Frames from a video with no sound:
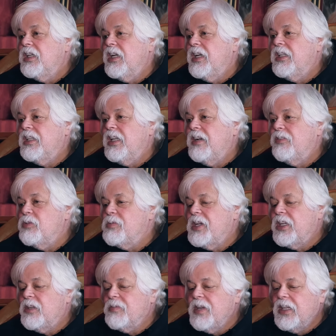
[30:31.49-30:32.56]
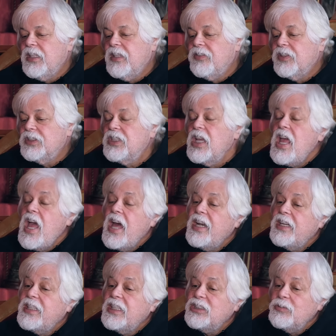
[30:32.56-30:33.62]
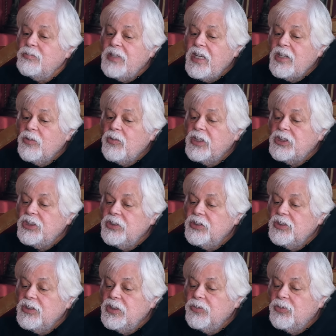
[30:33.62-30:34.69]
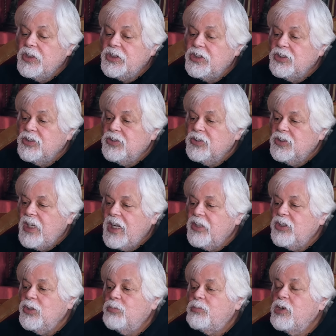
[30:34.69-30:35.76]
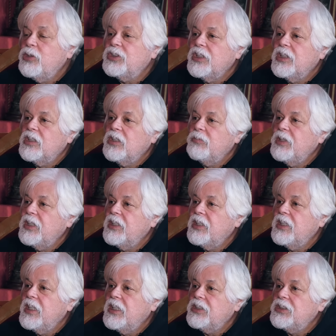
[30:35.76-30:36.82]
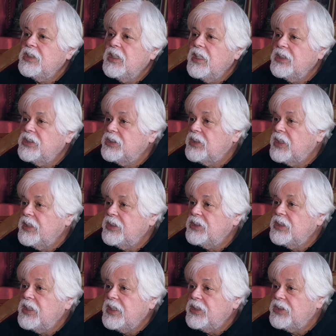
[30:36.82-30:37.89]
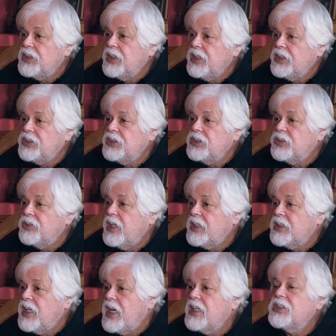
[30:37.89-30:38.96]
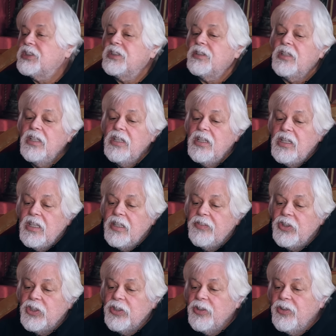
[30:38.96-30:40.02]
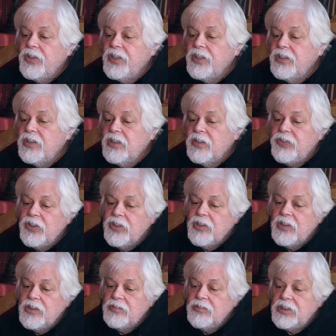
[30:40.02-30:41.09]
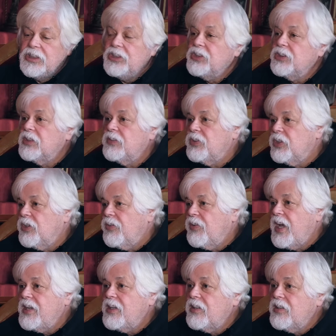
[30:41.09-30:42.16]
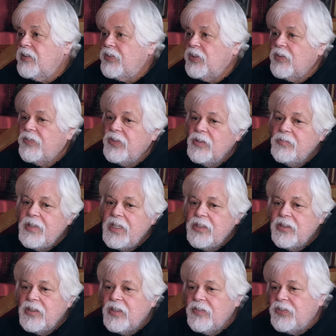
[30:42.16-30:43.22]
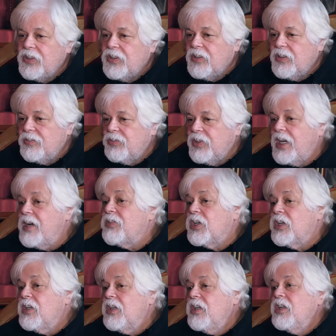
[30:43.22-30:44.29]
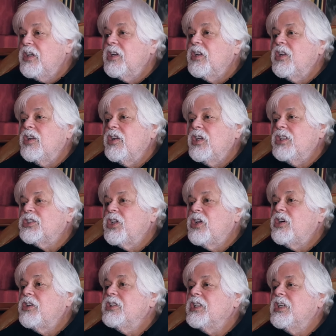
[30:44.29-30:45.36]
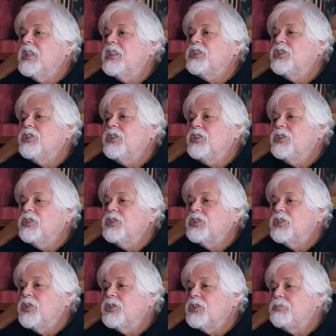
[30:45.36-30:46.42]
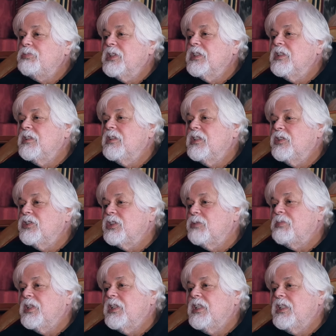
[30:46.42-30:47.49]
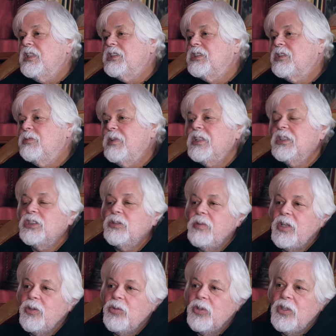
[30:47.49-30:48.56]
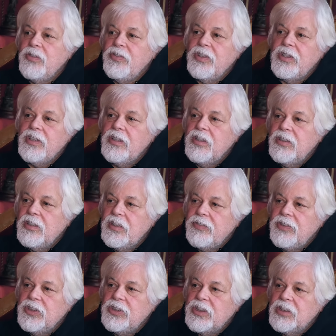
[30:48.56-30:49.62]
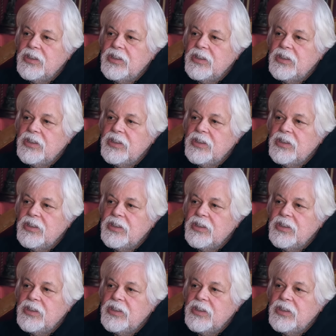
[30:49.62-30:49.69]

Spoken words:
And then everybody can make a difference. And it doesn't matter how you approach it. It could be litigation, legislation, education, direct action. If you're a lawyer, or if you're a teacher, if you're a writer, if you're a filmmaker, if you're whatever, as long as you use those abilities to make this a better world for the future.